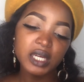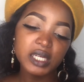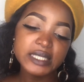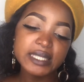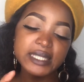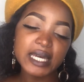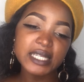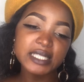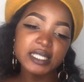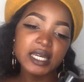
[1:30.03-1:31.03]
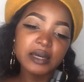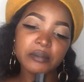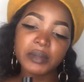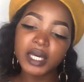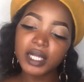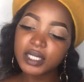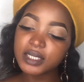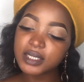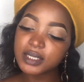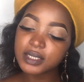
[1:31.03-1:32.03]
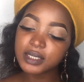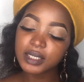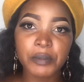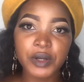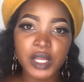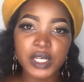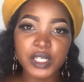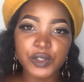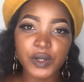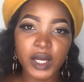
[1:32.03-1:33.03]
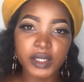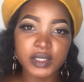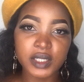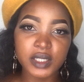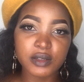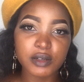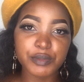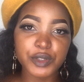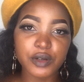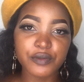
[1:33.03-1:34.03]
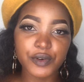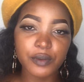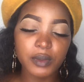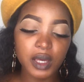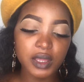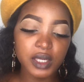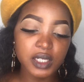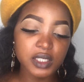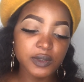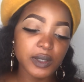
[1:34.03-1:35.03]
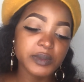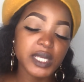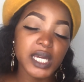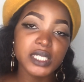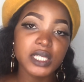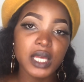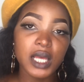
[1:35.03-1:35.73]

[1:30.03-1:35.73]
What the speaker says: It's 30 ml. I'm gonna read you guys the description from the Nyx website.